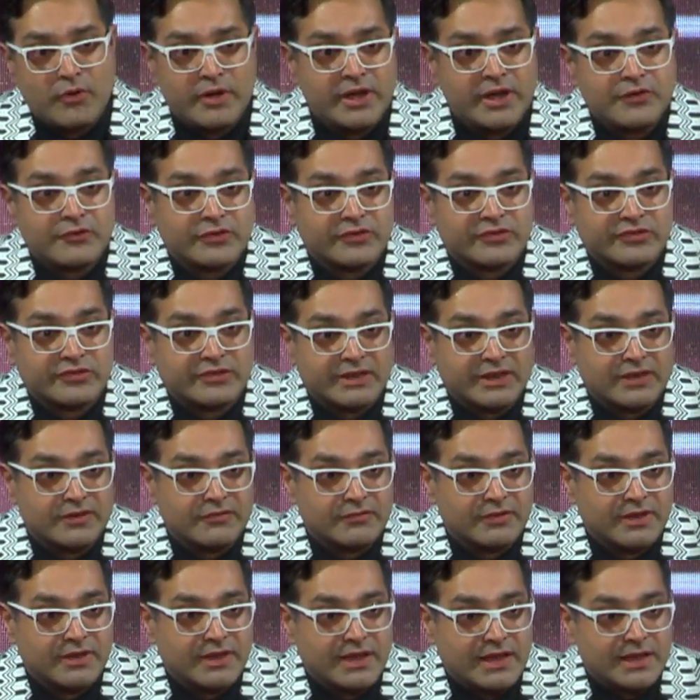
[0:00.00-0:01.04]
interested
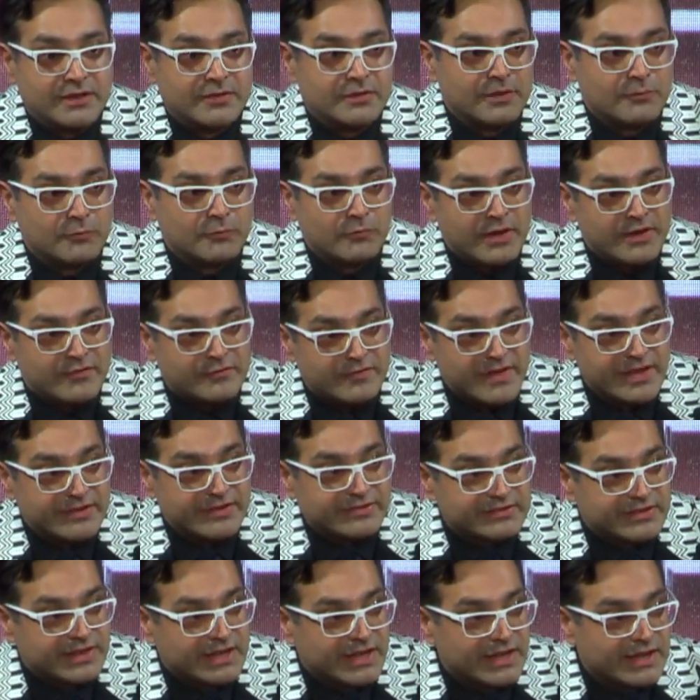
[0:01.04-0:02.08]
in
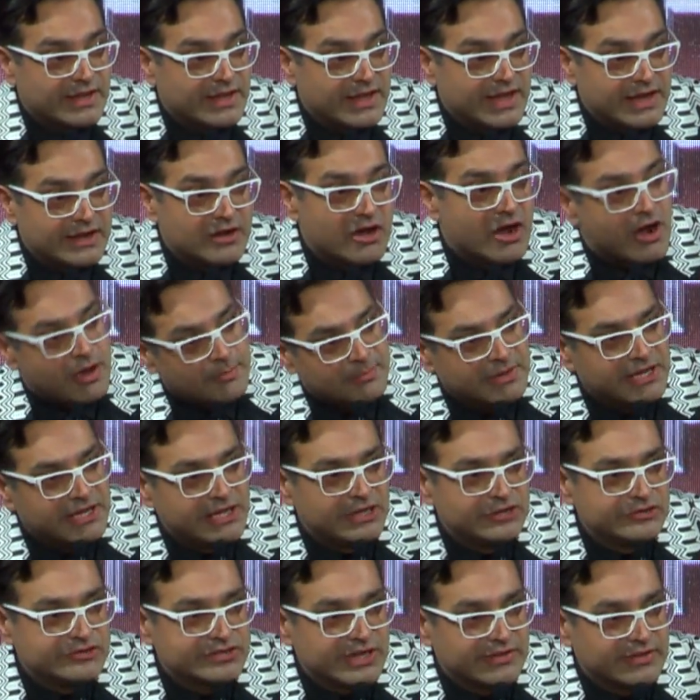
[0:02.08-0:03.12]
investing in harming
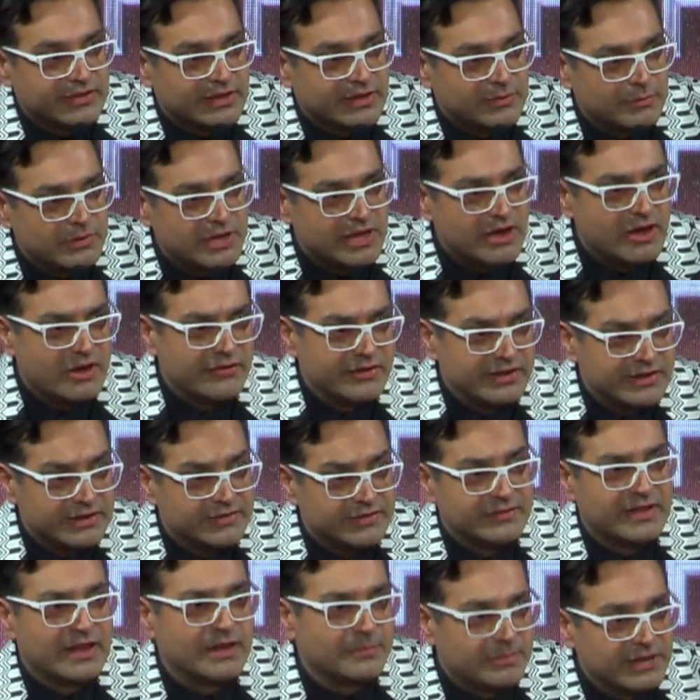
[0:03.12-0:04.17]
each other than we are in
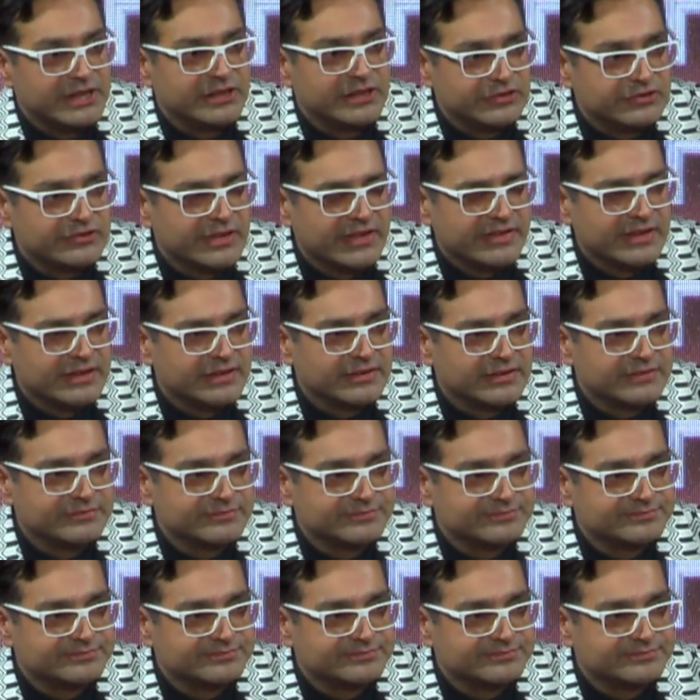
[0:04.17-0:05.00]
developing each other.